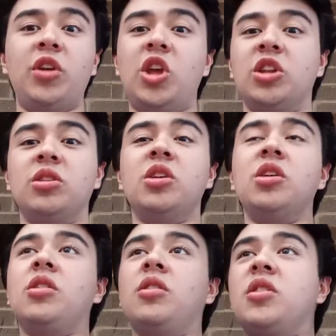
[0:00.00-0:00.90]
you can
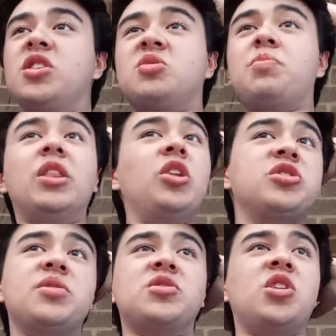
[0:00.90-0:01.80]
spend
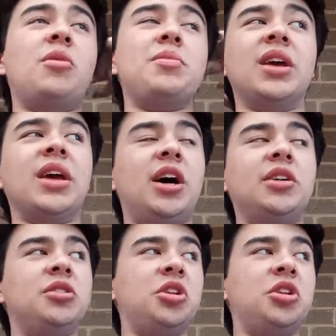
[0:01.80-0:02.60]
lots of time in the garden.